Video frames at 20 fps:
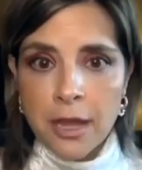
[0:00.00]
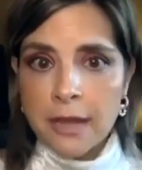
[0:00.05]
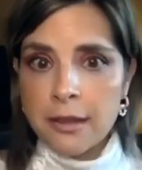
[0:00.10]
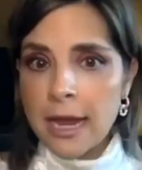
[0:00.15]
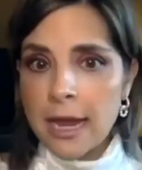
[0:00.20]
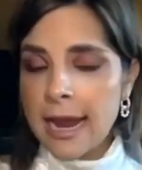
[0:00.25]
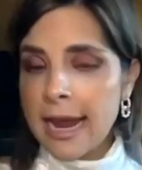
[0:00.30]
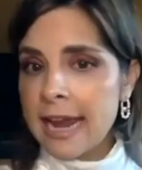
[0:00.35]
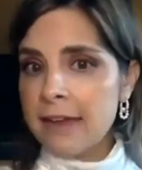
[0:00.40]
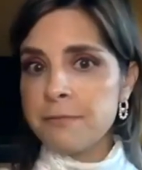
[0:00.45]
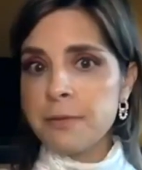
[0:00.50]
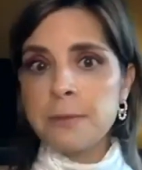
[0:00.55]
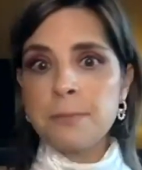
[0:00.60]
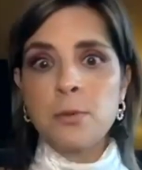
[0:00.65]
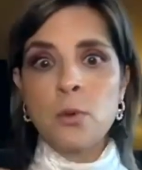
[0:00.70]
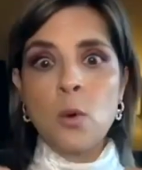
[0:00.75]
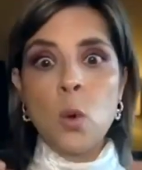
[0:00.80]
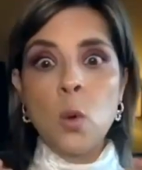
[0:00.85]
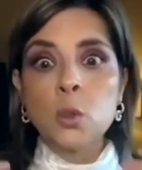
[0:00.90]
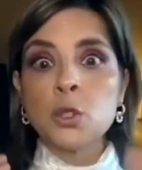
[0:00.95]
I have
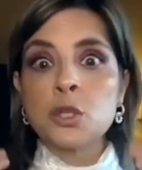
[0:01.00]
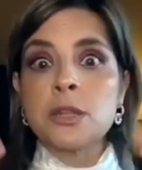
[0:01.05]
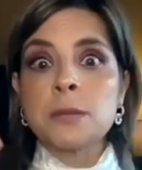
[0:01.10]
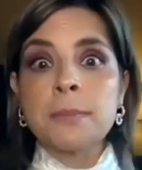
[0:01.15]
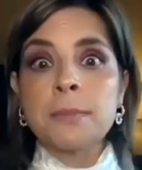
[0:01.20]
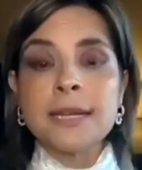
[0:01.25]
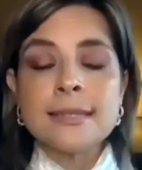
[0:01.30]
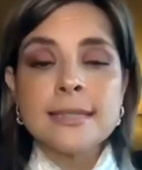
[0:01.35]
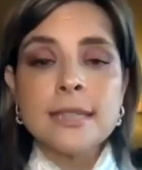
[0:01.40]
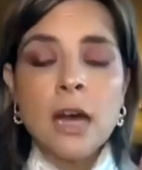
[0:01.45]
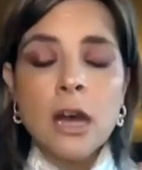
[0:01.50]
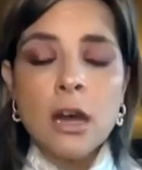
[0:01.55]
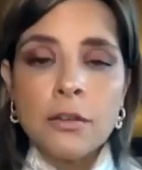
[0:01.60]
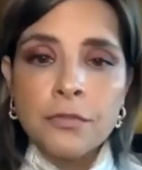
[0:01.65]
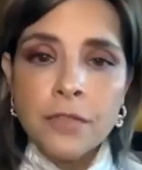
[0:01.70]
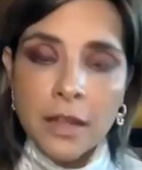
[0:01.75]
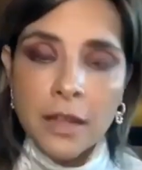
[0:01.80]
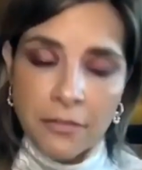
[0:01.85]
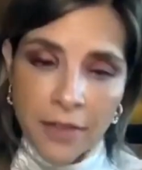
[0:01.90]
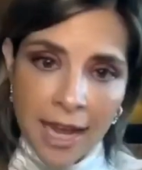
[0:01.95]
people older than
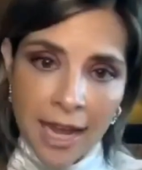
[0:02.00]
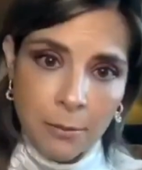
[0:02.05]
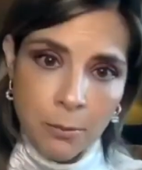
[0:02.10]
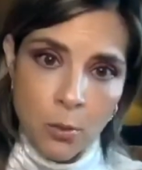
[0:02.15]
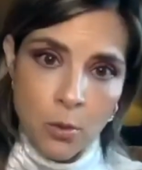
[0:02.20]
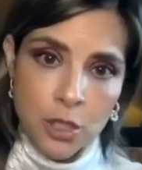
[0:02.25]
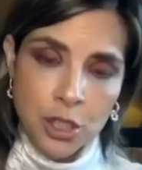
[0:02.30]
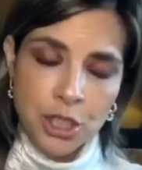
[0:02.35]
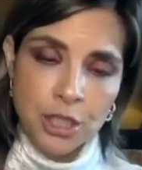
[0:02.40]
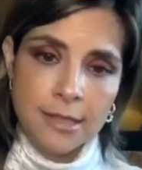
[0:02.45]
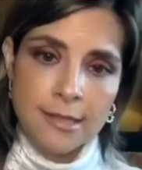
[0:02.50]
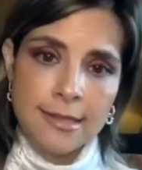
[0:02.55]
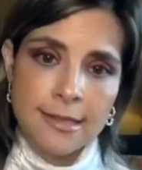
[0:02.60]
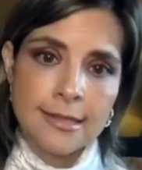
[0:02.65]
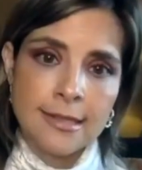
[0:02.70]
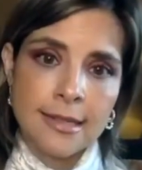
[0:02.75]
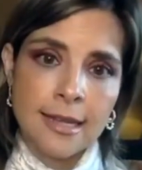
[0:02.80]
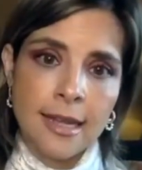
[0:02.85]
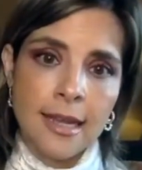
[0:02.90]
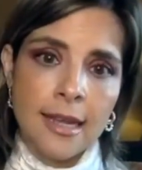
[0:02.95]
myself that have had
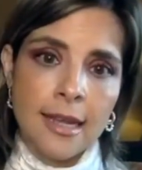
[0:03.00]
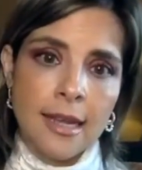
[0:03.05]
abortions.